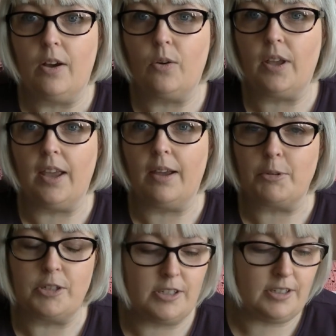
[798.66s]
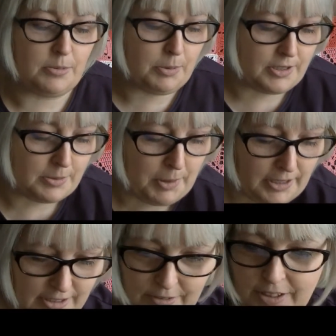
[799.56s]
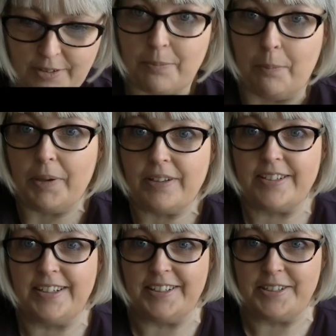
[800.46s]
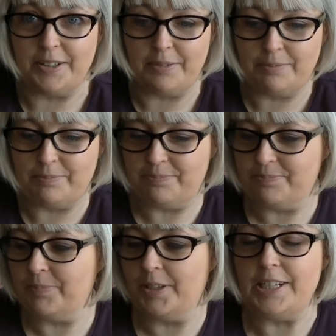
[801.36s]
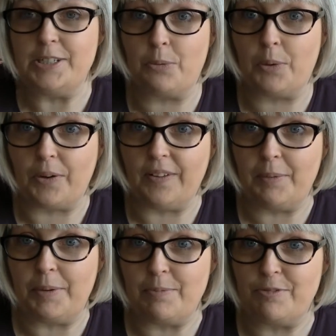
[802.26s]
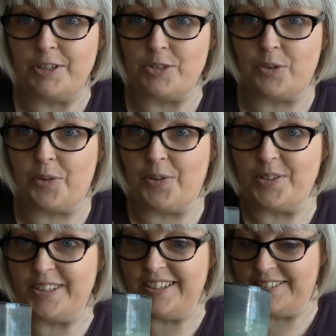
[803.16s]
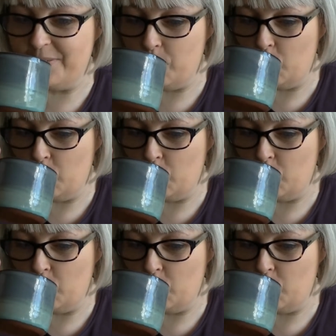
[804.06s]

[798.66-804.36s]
Okay, I'm going to need to put this bag down here because I need to I need to work on that when I'm finished recording here.